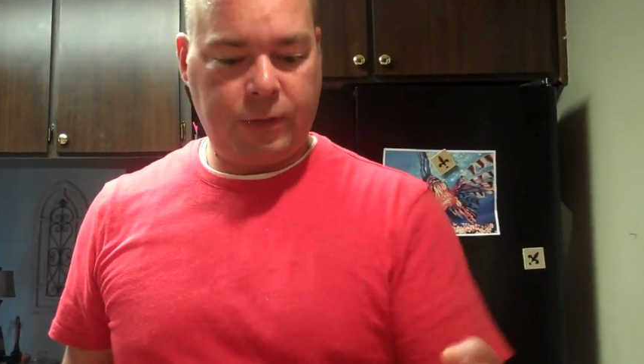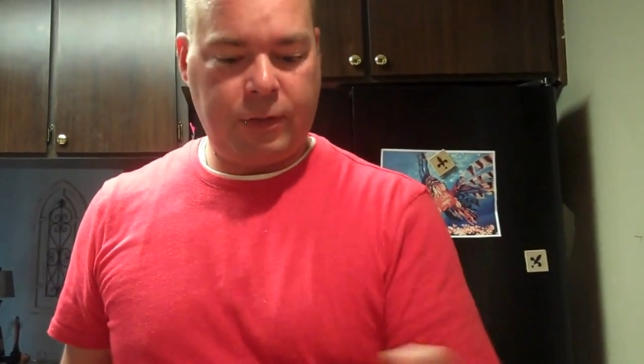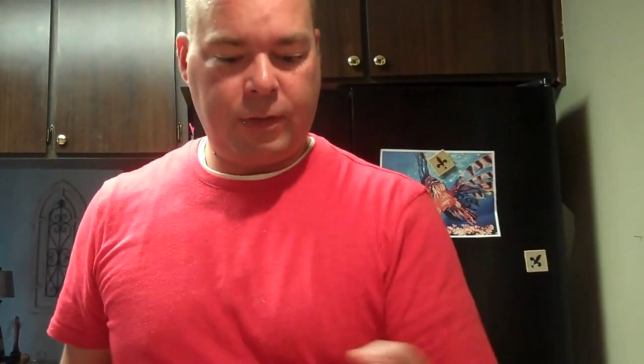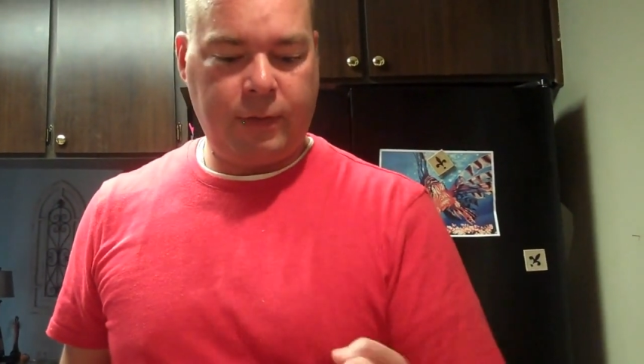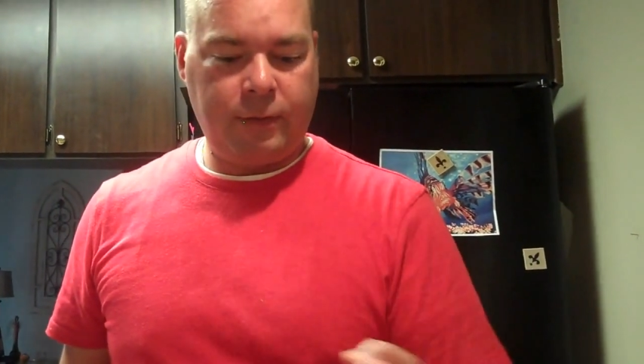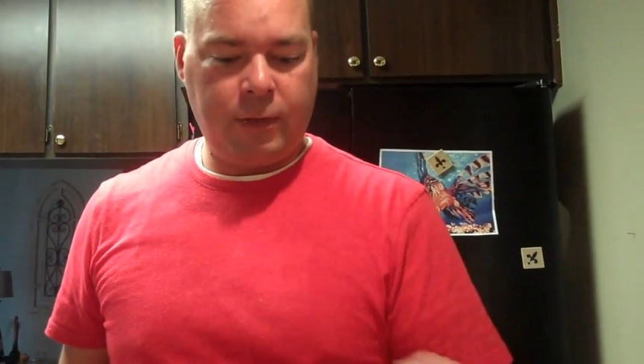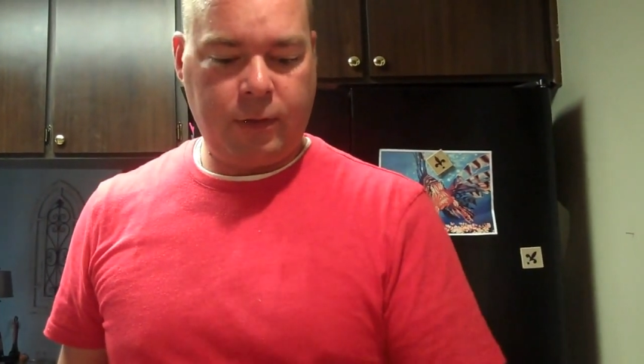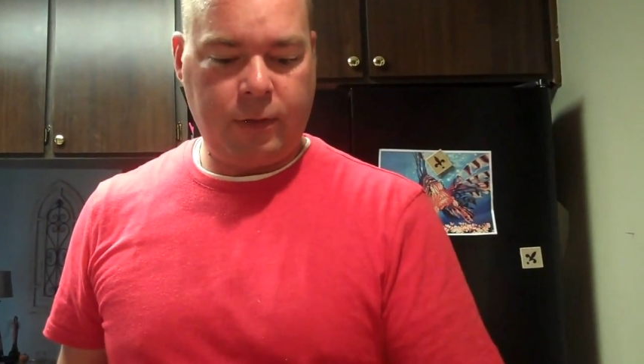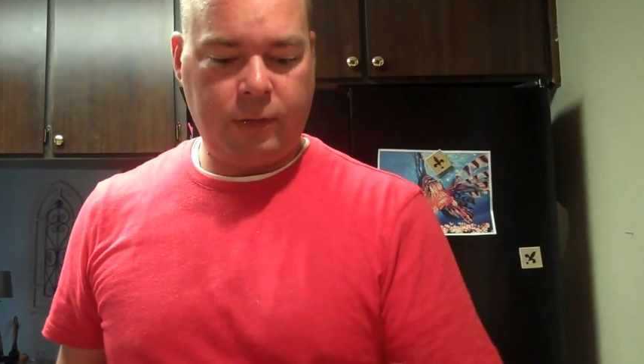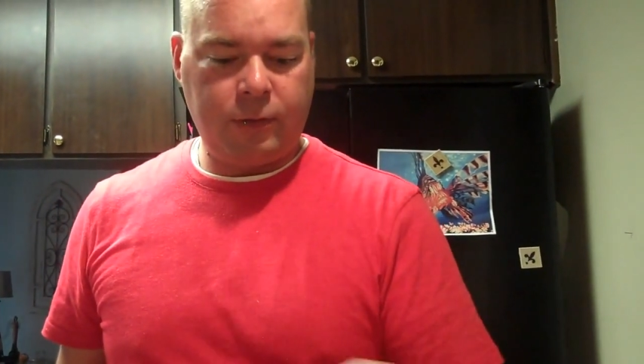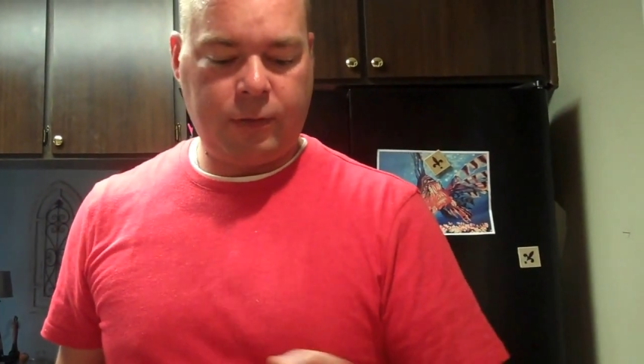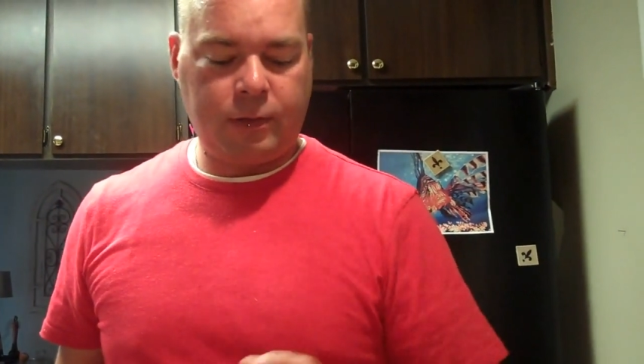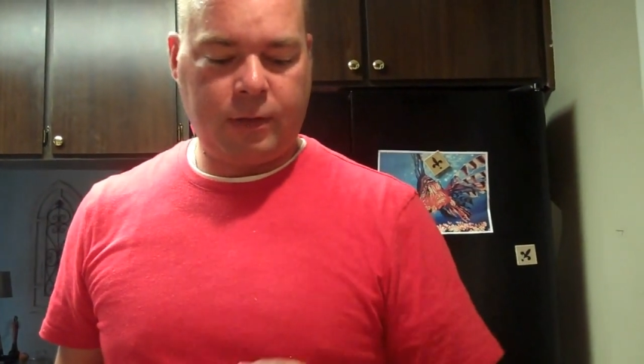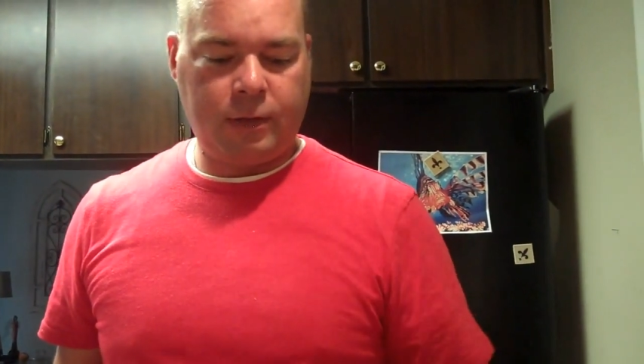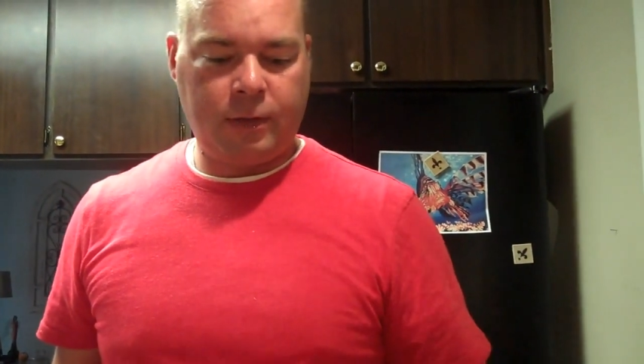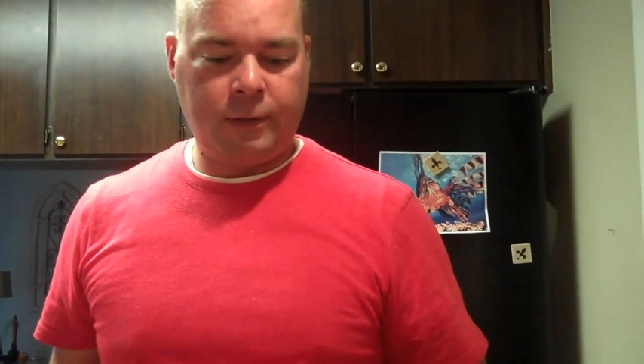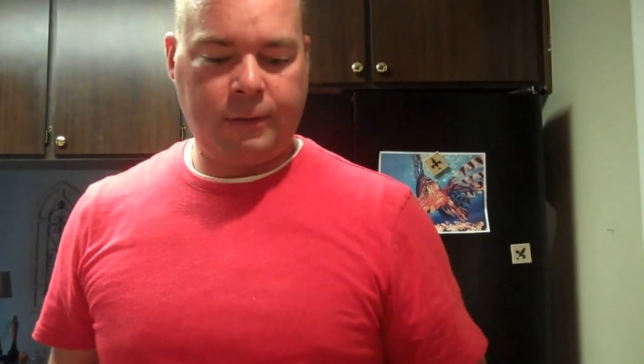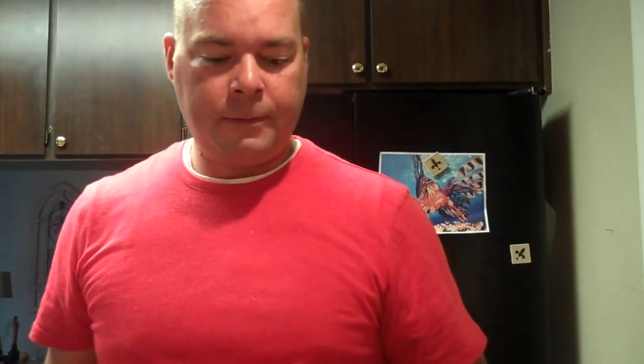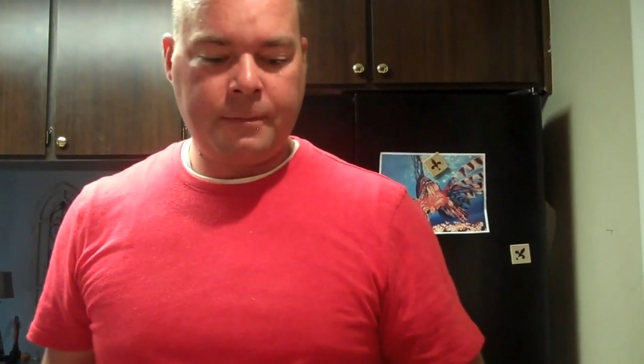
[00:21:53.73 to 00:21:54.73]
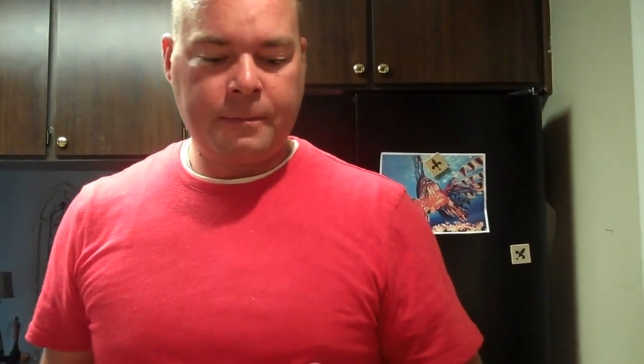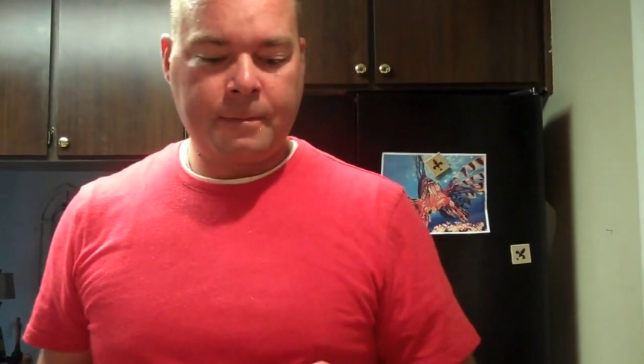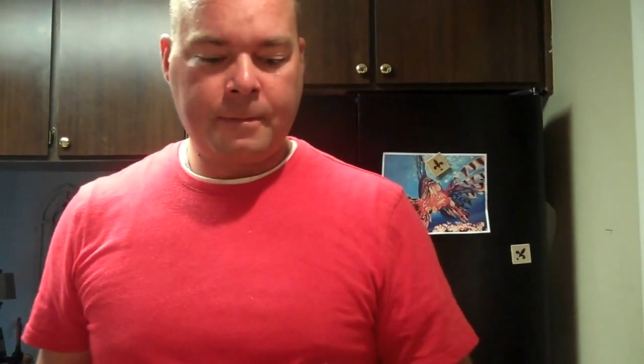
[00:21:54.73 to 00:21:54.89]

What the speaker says: Just give it a good stir.